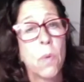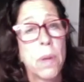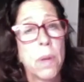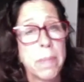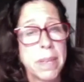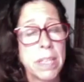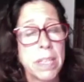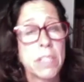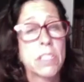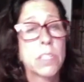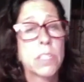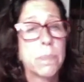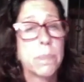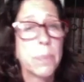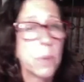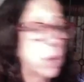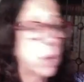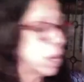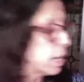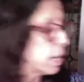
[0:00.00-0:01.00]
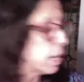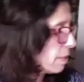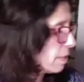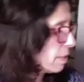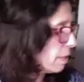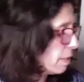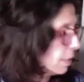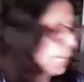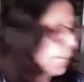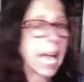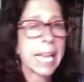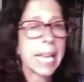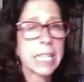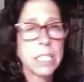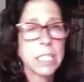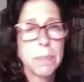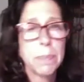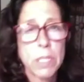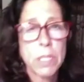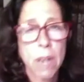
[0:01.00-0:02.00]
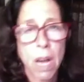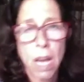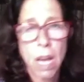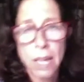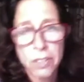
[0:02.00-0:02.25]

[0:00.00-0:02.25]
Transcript: women in sports, the lines on